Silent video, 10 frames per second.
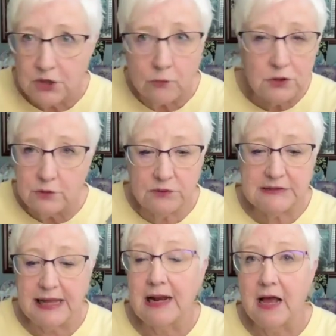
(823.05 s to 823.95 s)
Don't
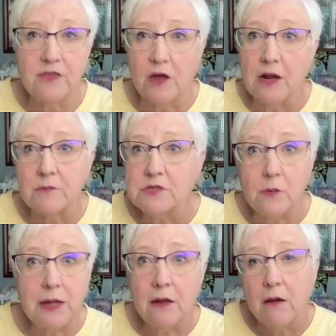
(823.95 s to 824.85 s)
use that. I thought I
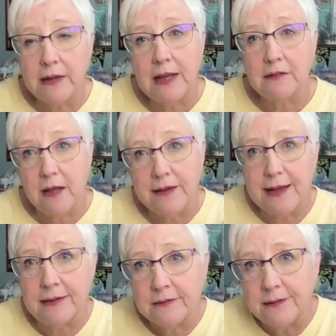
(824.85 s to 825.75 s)
was okay. Oh, I
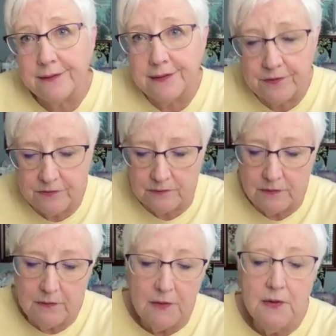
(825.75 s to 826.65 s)
got it. Here it is.